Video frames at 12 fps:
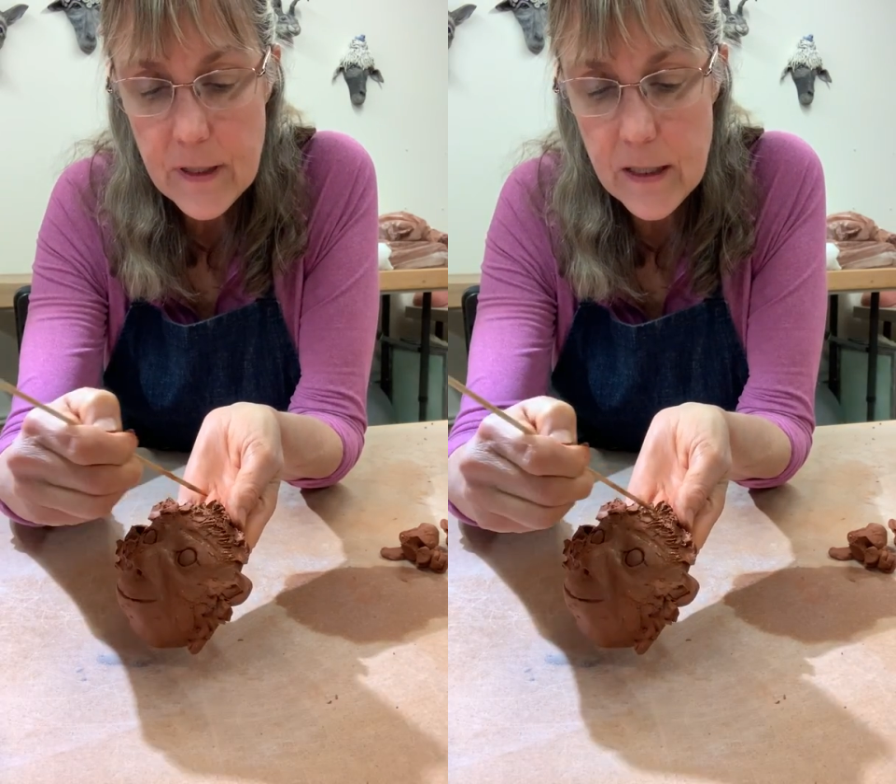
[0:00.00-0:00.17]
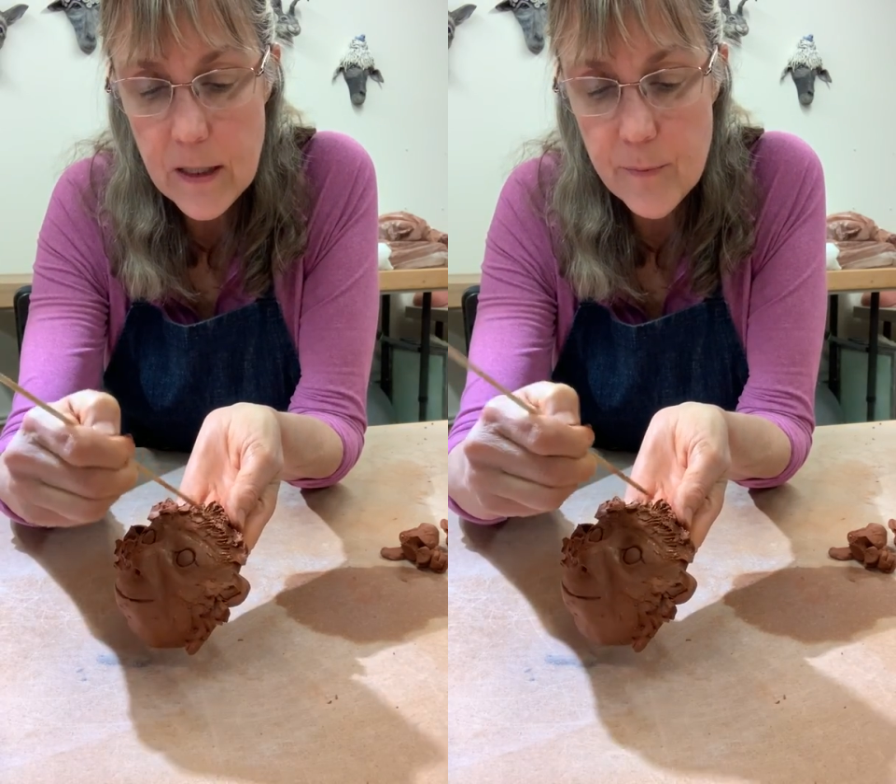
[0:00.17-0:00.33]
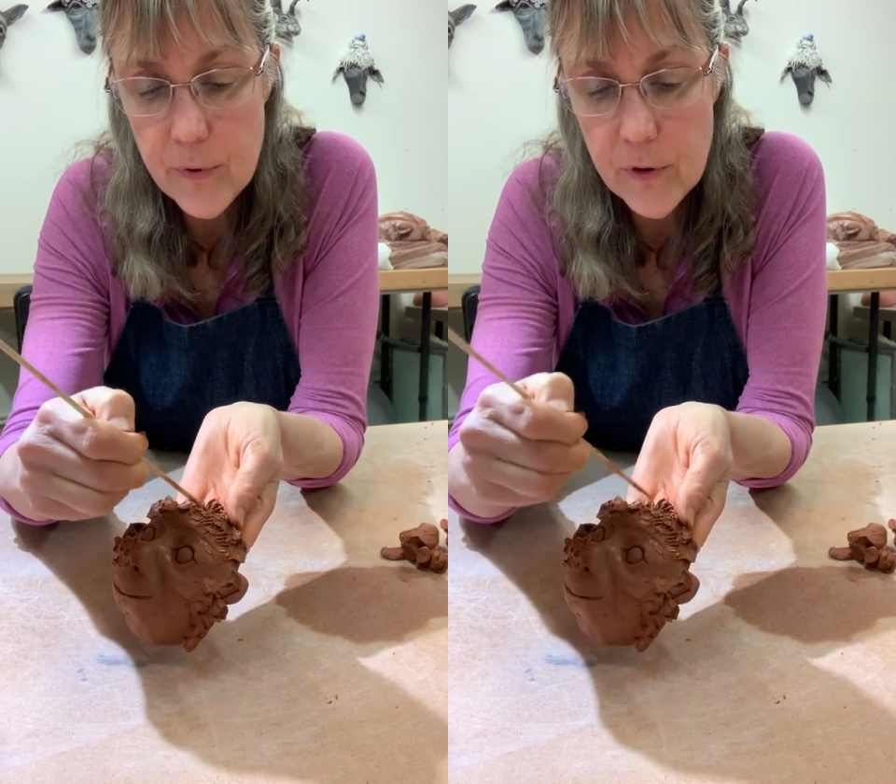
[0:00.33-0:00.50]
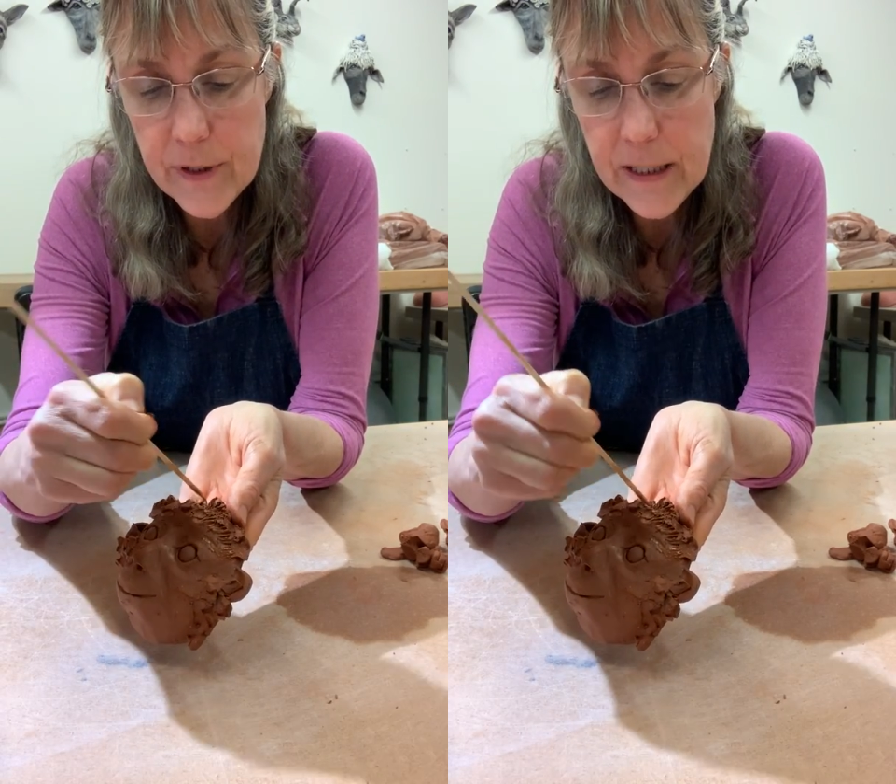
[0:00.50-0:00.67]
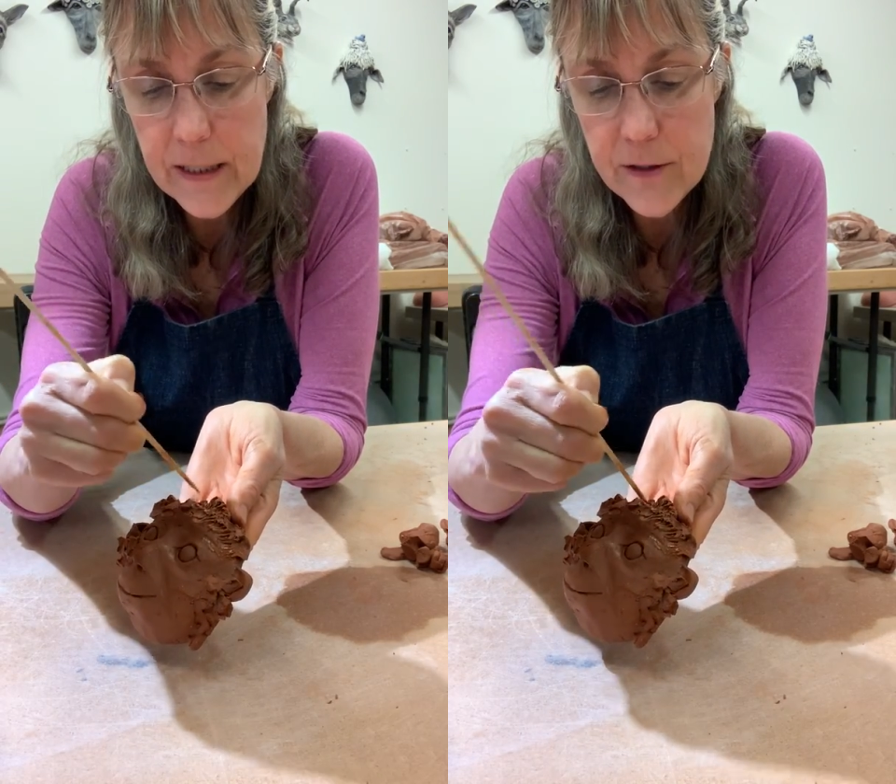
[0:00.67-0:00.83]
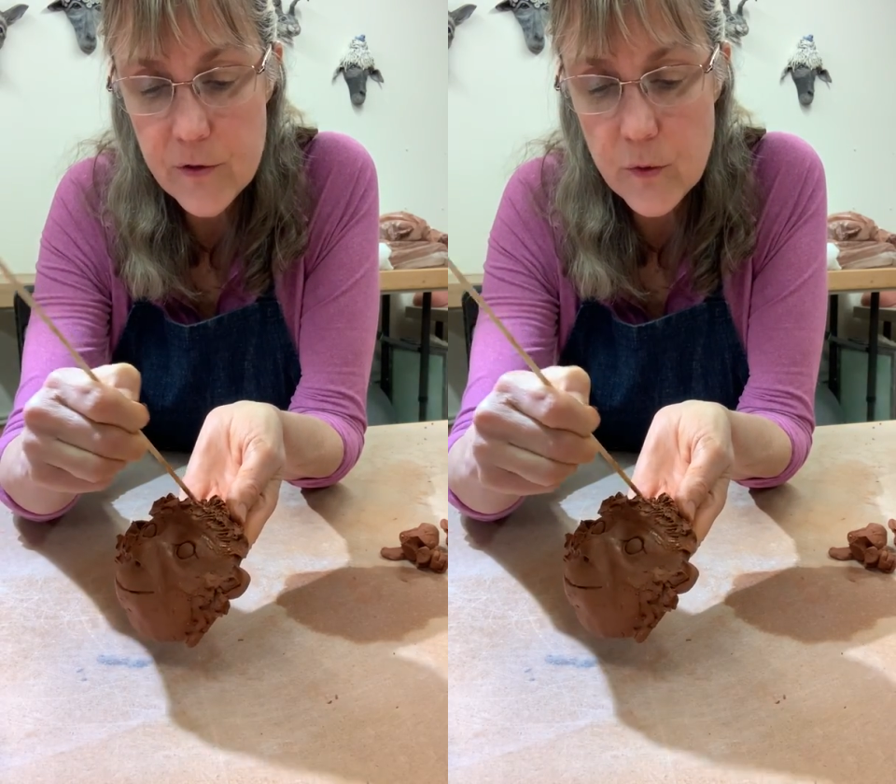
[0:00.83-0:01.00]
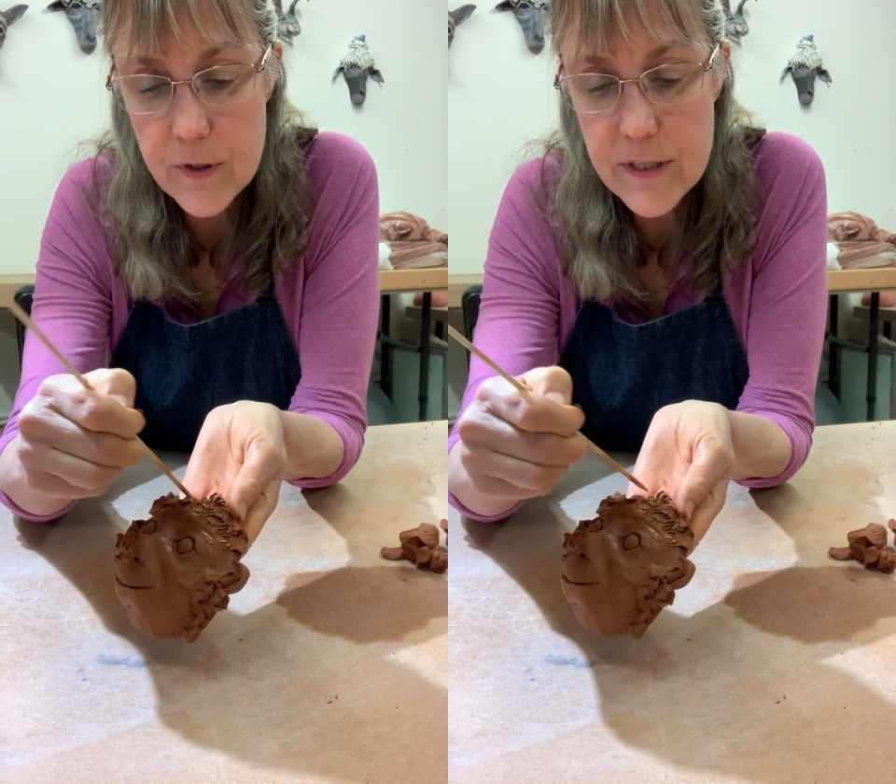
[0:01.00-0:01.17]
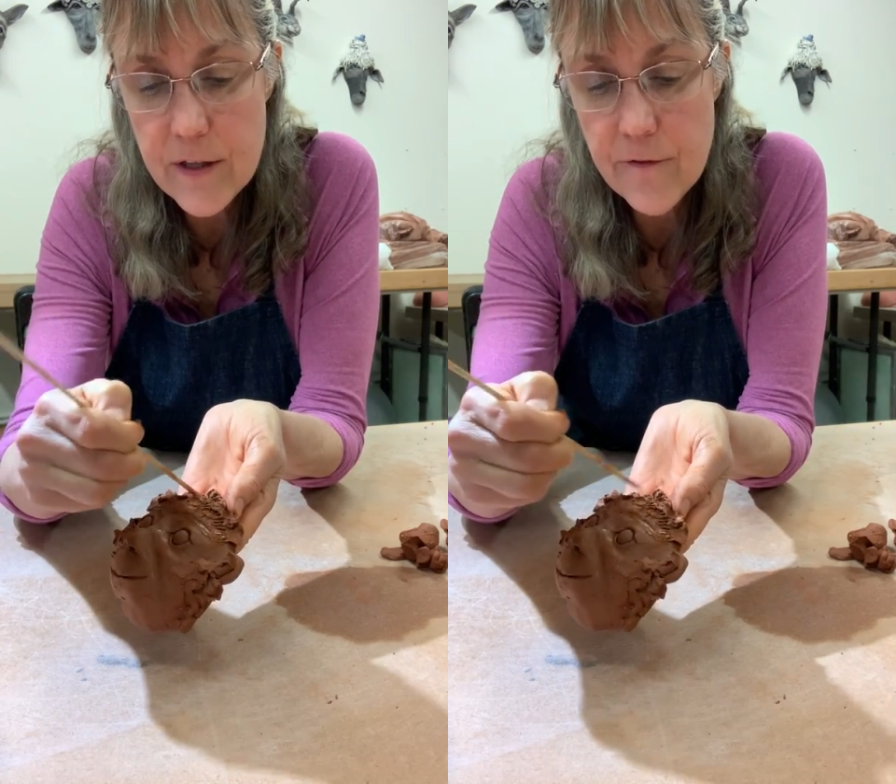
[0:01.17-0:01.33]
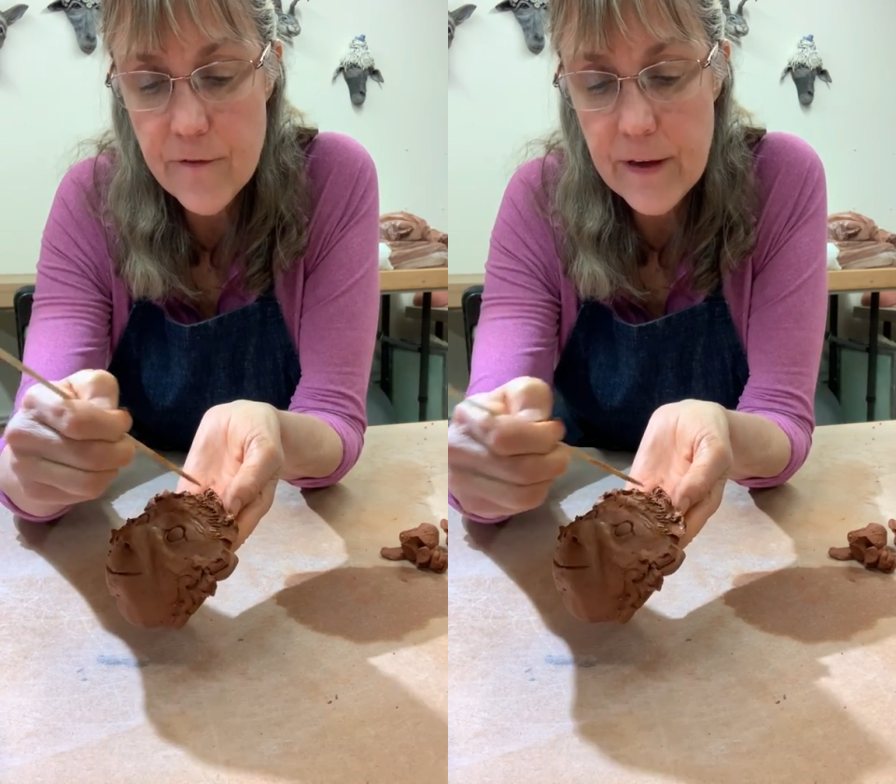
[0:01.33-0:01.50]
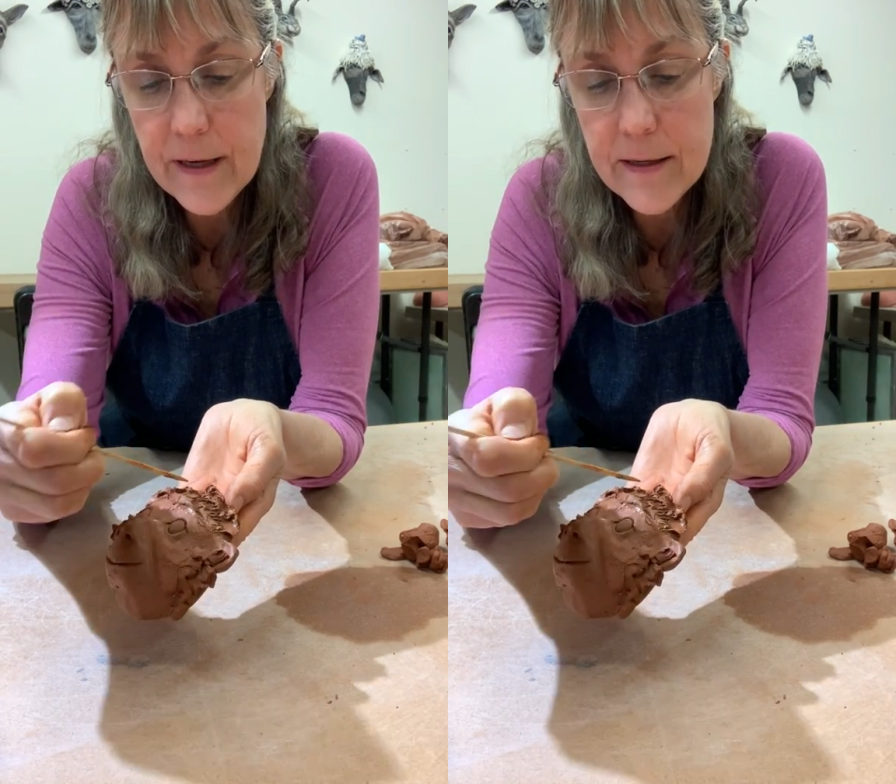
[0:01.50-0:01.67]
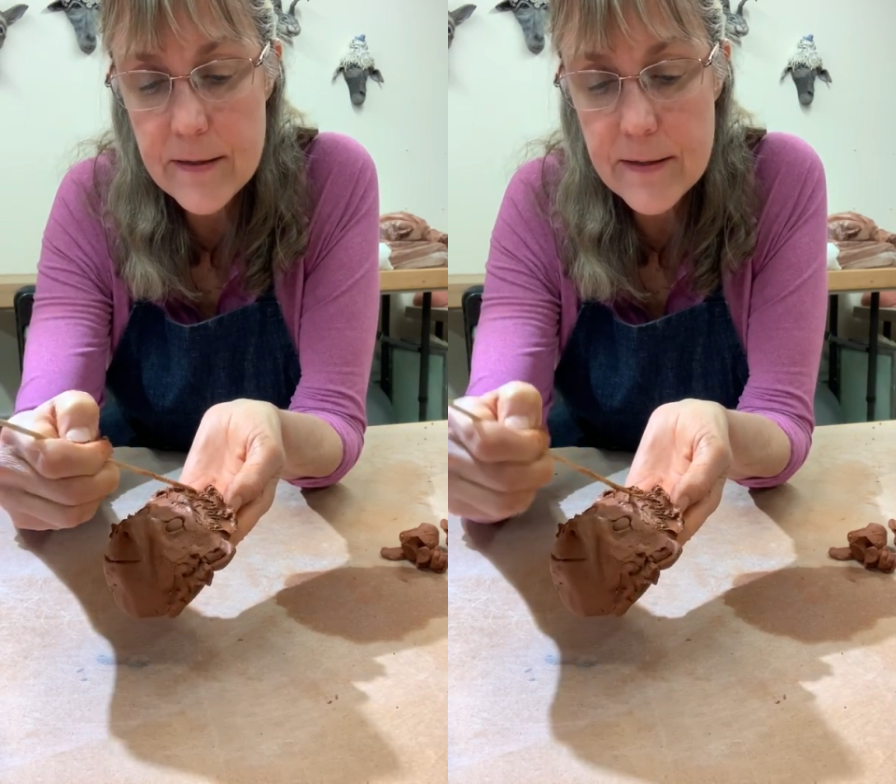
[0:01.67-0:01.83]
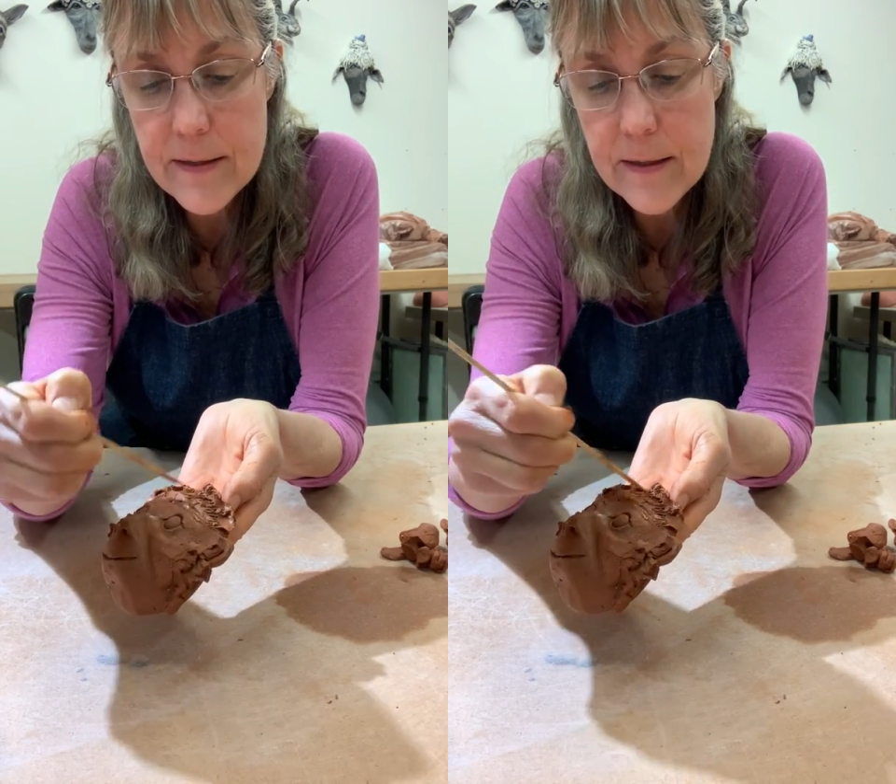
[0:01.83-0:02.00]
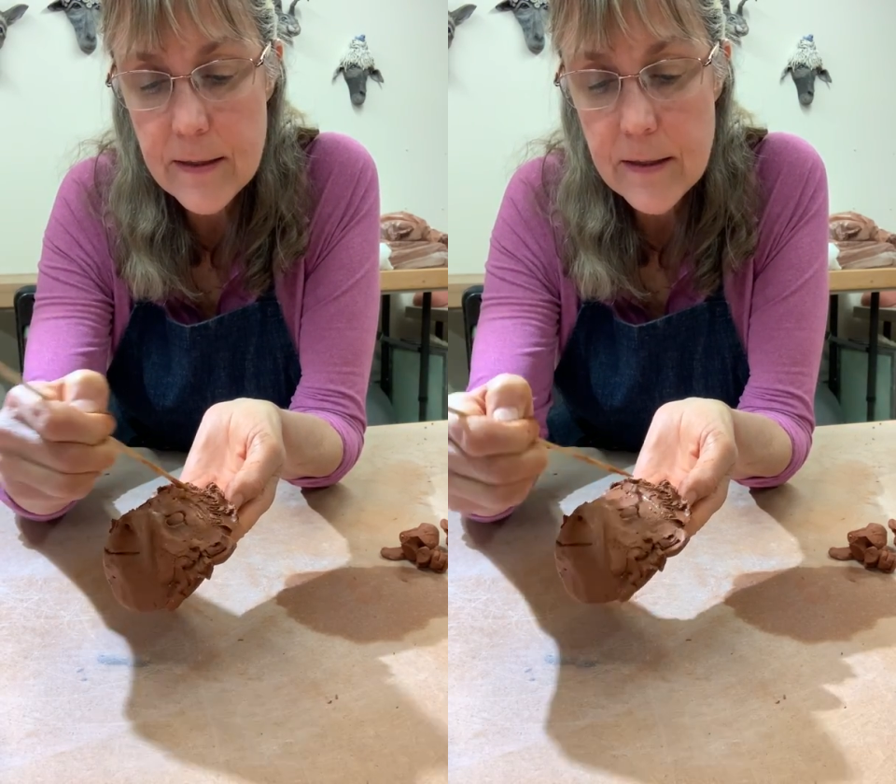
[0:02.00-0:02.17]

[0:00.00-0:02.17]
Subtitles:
and I'm pulling it in towards the face.